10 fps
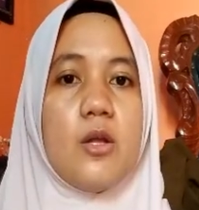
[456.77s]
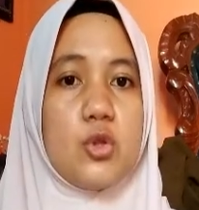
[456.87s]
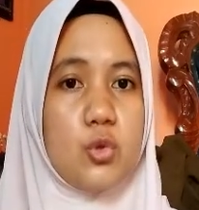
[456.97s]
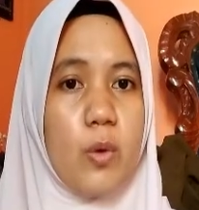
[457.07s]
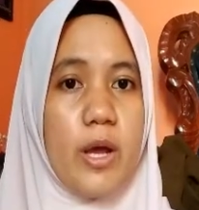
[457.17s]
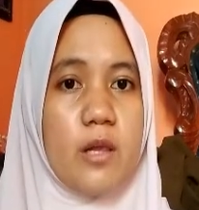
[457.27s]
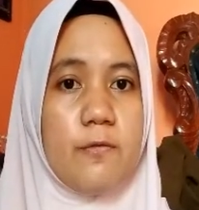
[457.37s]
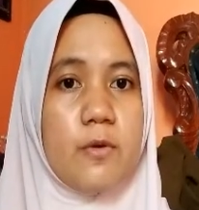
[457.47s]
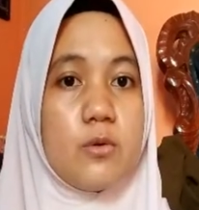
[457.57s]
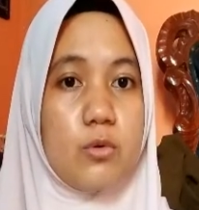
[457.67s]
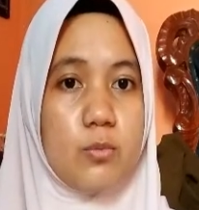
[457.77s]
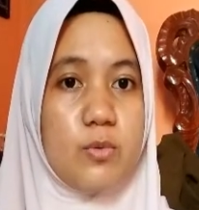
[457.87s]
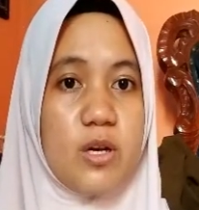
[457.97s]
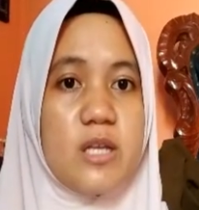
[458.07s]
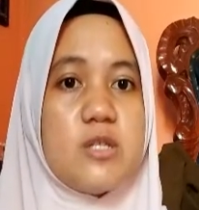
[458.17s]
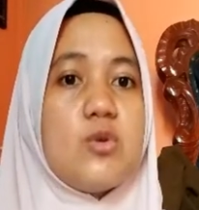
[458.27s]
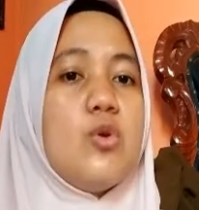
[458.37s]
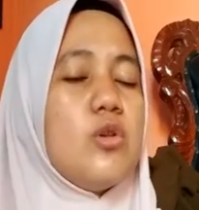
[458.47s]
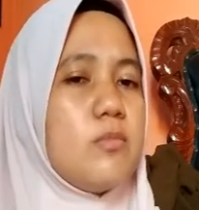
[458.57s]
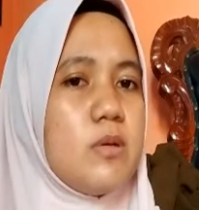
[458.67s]
12. Group grades
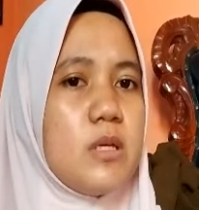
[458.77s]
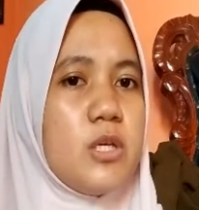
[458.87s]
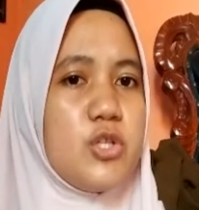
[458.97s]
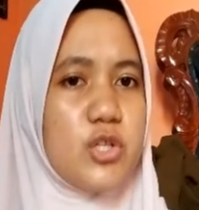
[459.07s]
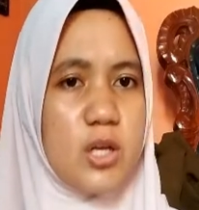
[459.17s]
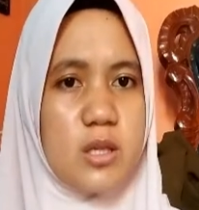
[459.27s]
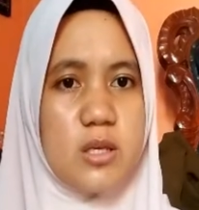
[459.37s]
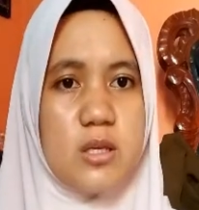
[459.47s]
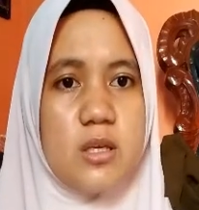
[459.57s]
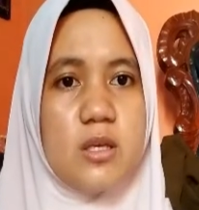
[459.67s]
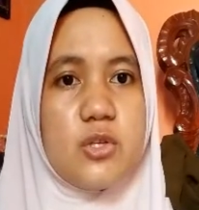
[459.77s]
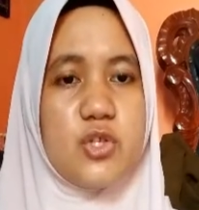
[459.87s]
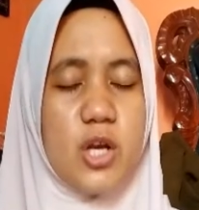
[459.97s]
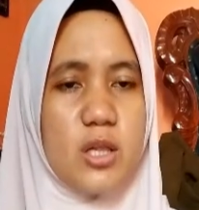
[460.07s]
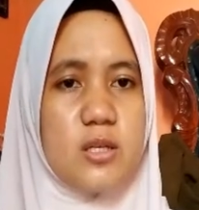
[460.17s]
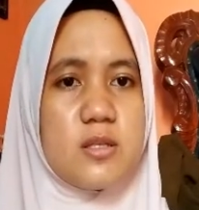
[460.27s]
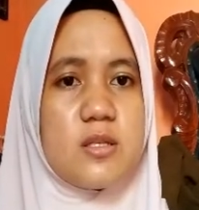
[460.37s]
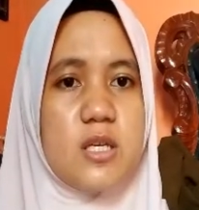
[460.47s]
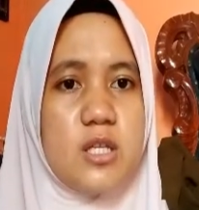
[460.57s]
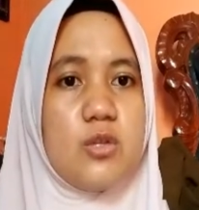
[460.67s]
could be challenged
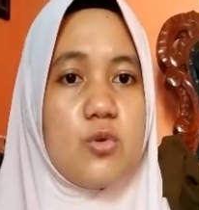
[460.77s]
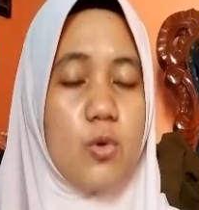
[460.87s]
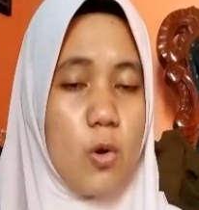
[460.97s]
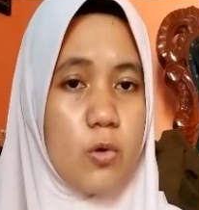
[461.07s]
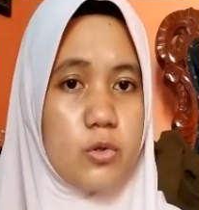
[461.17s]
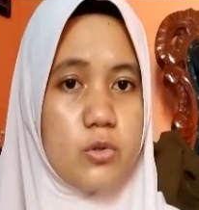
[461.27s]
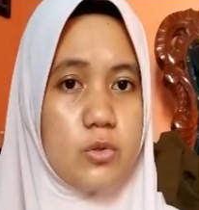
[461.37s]
in court.